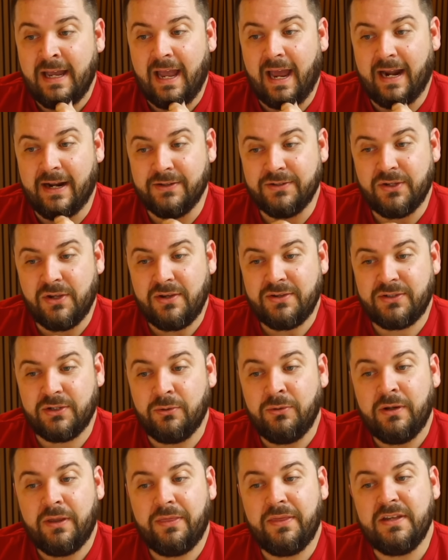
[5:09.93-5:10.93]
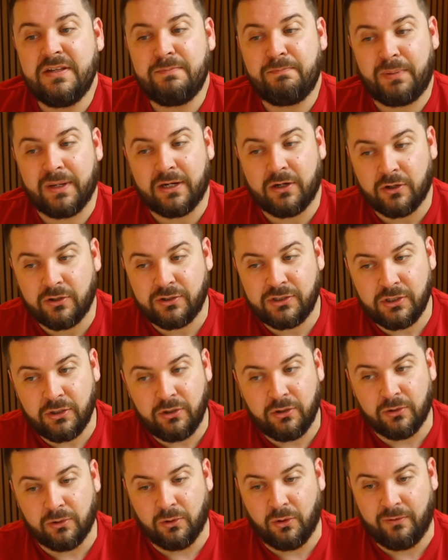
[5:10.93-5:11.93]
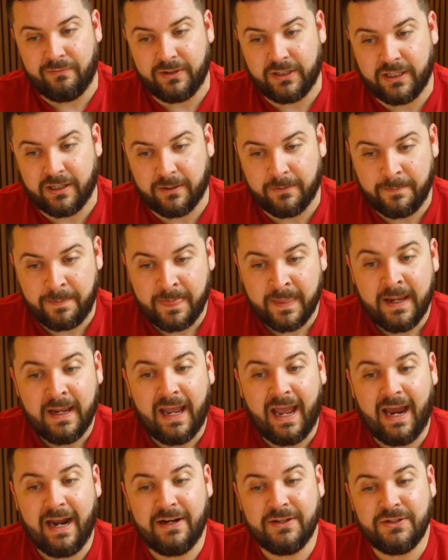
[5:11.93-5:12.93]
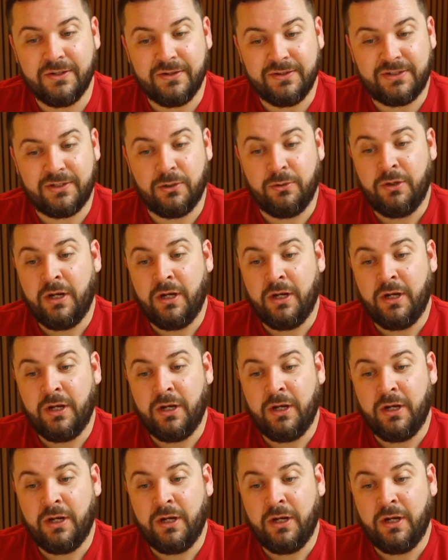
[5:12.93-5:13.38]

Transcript: and is also this bigger turtle over here, and is also